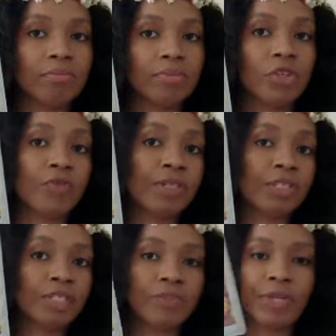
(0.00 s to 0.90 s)
So for
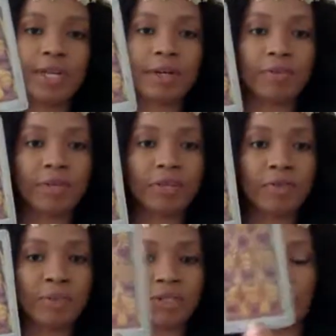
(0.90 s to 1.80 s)
instance, if you're getting rid of a
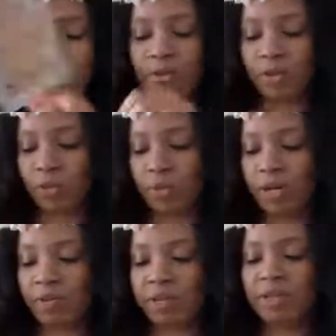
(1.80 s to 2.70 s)
bunch of clothes or
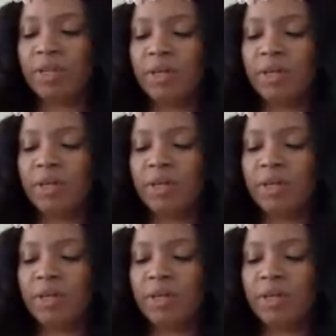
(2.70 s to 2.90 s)
whatever,